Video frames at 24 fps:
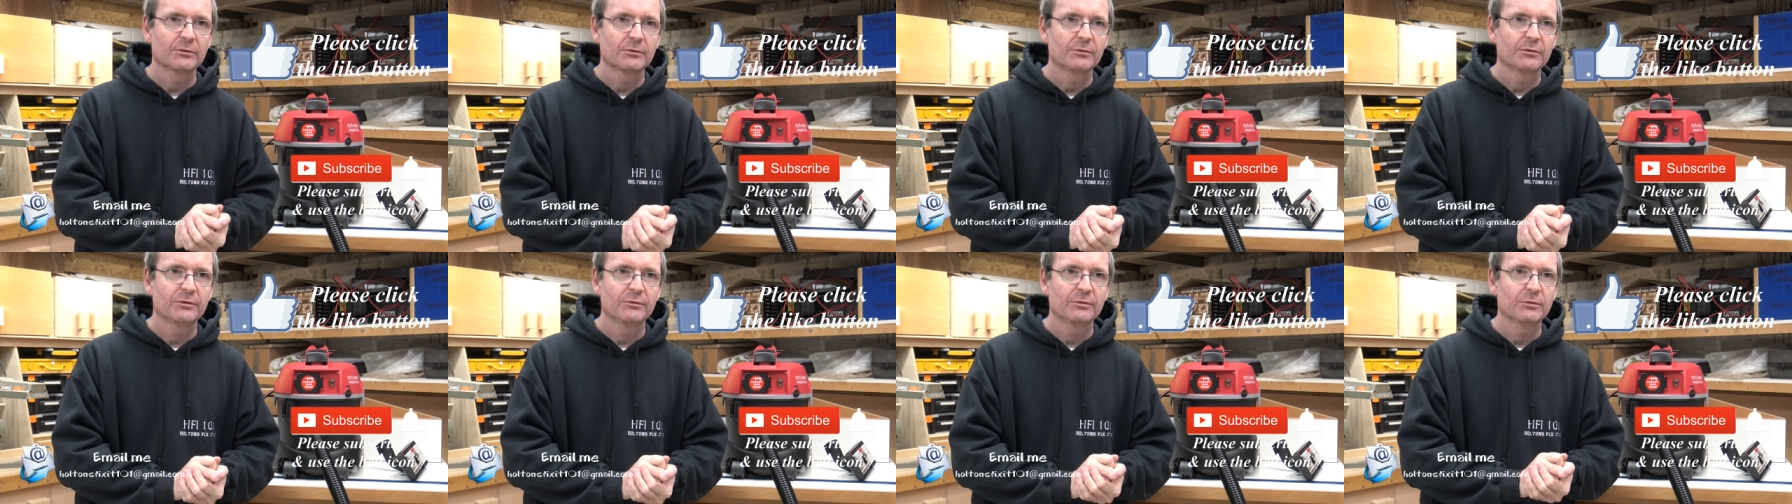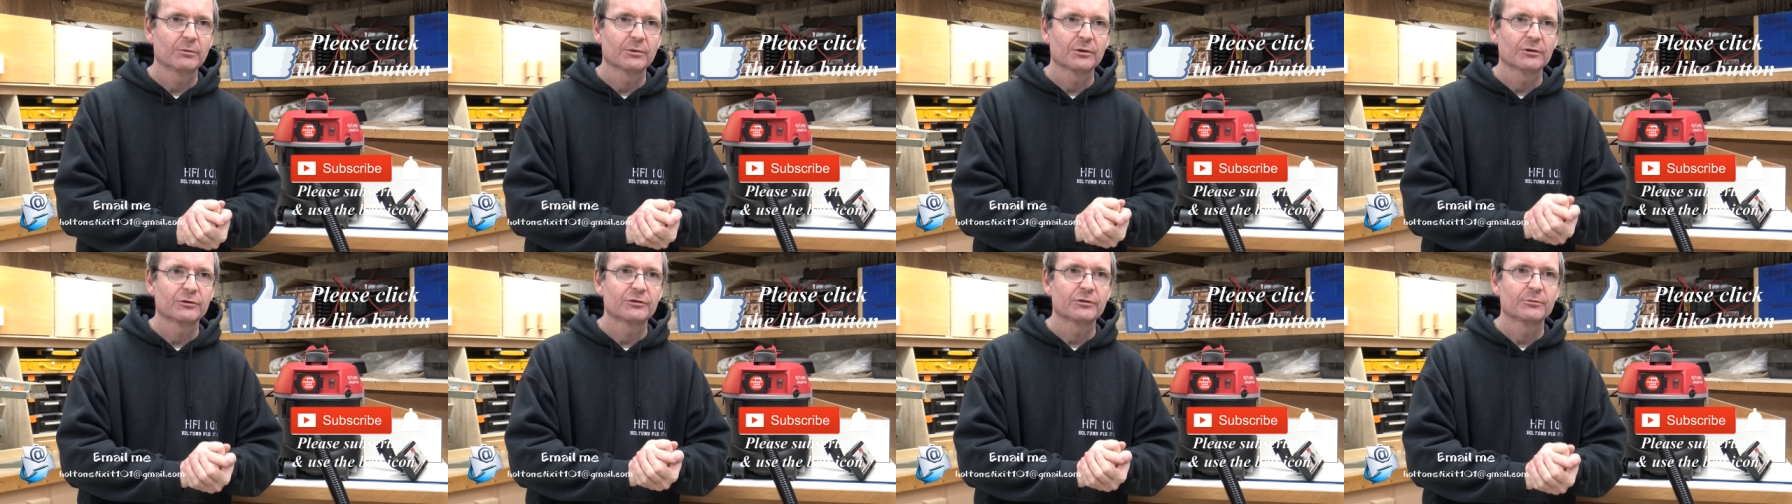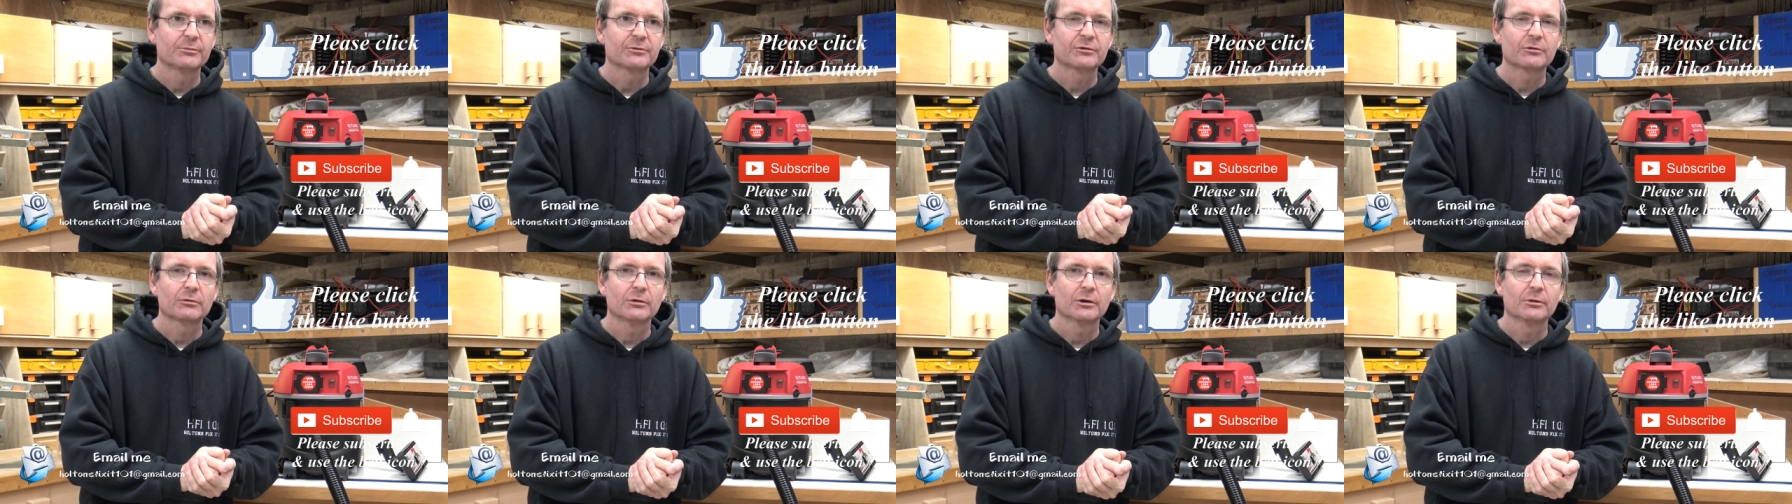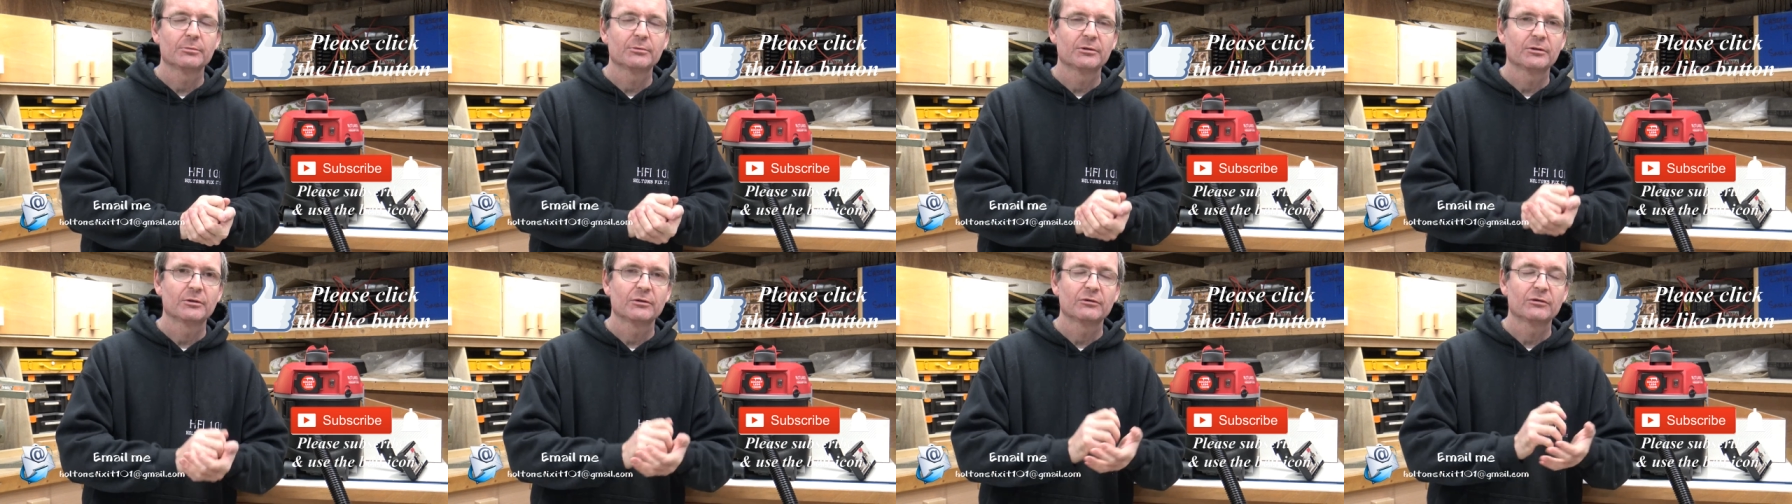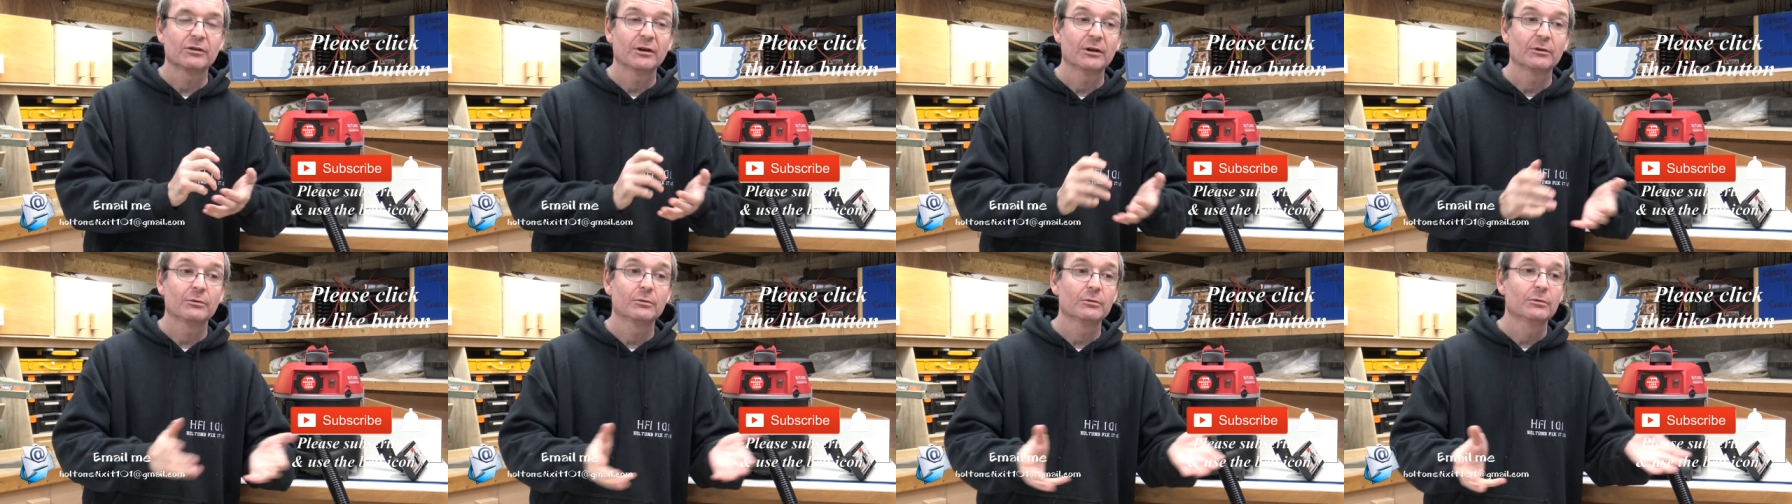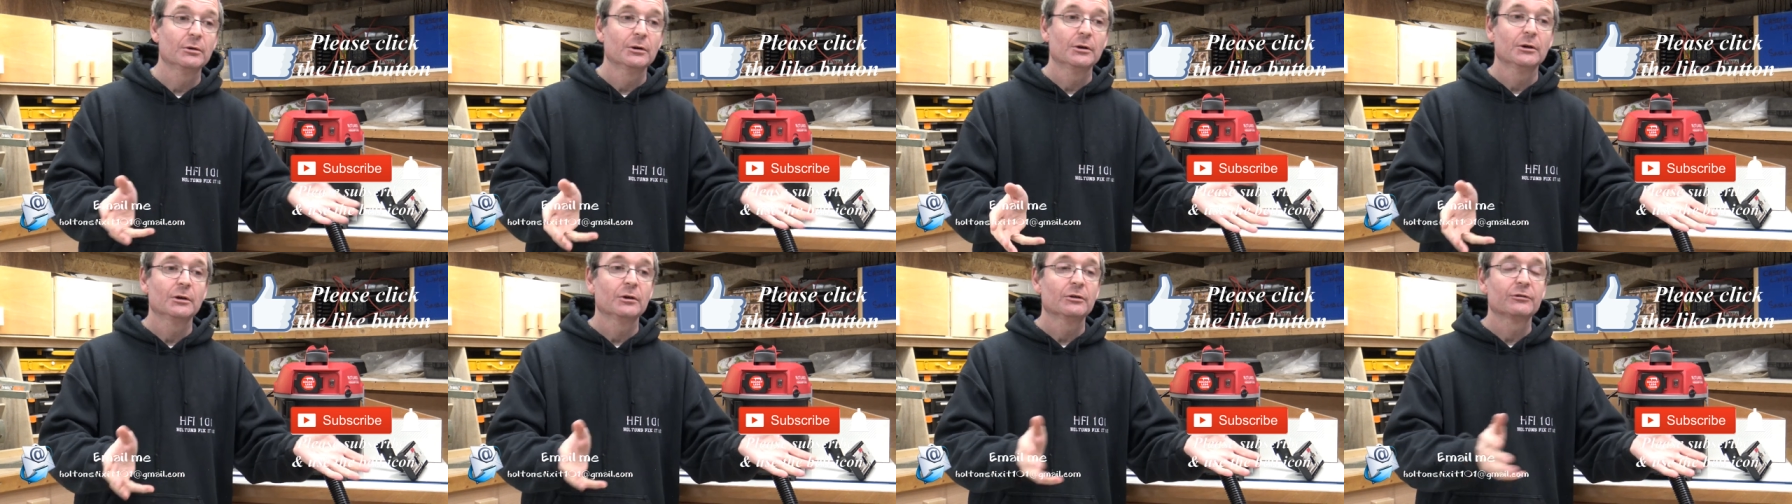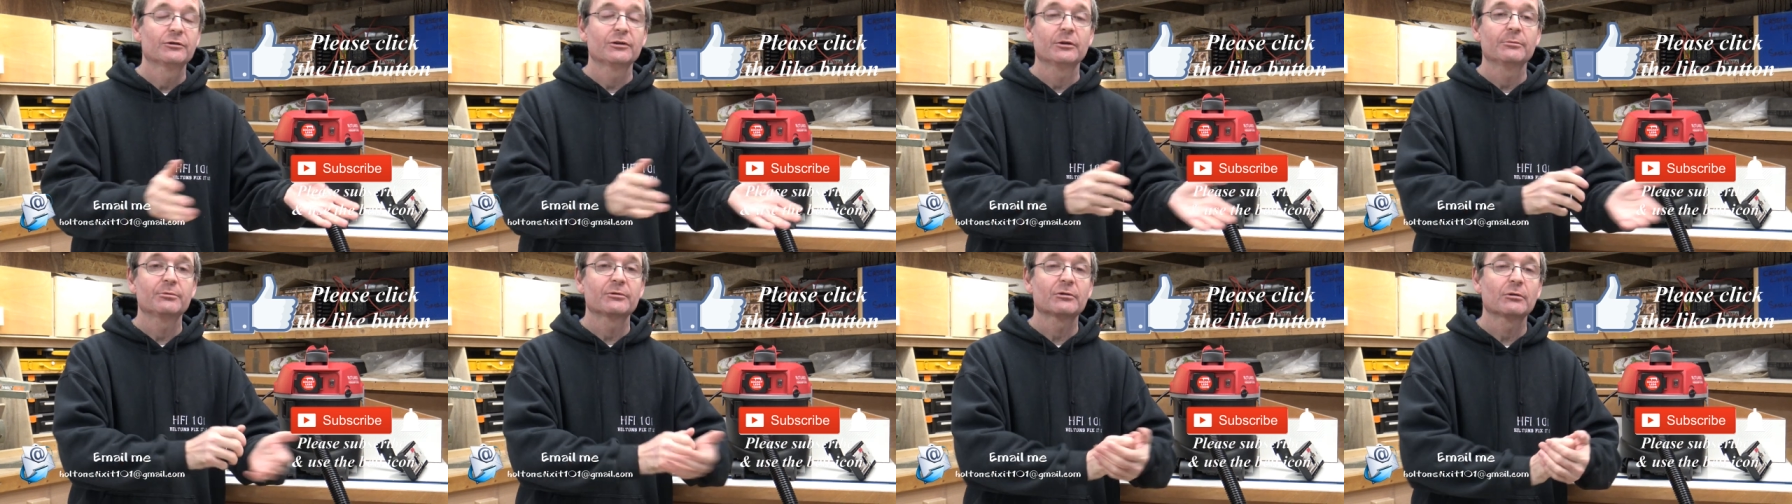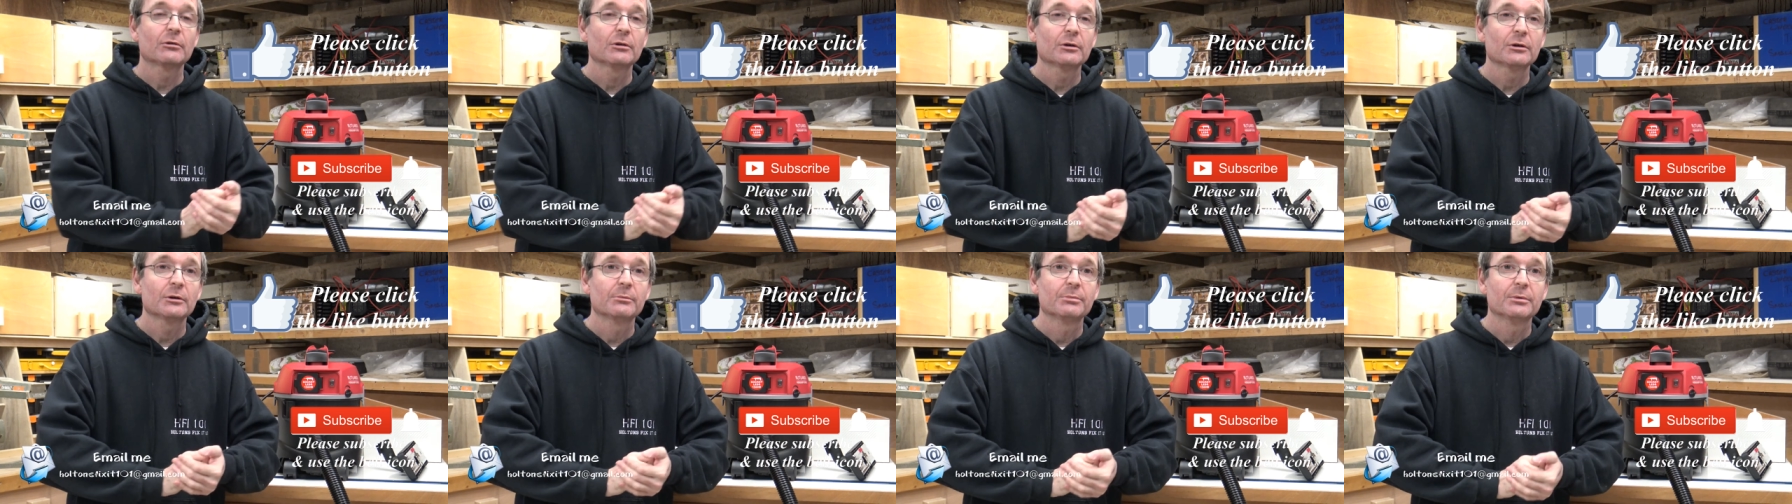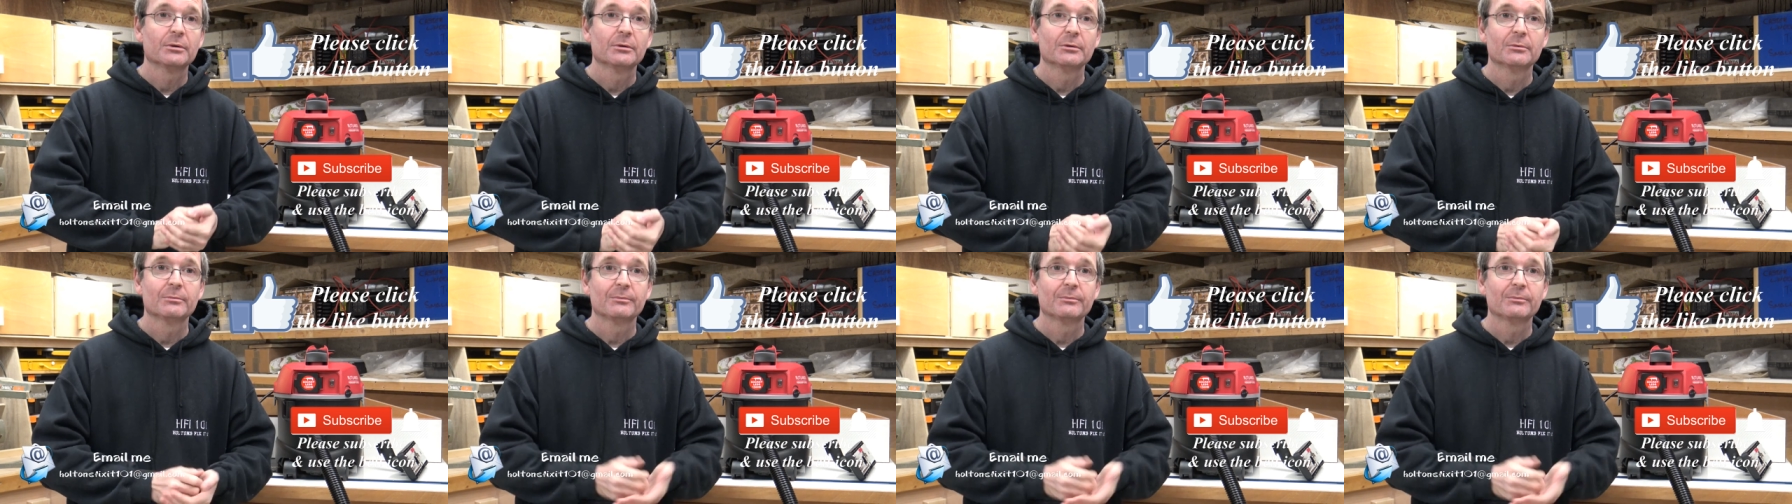if you want to subscribe to the channel, subscribe.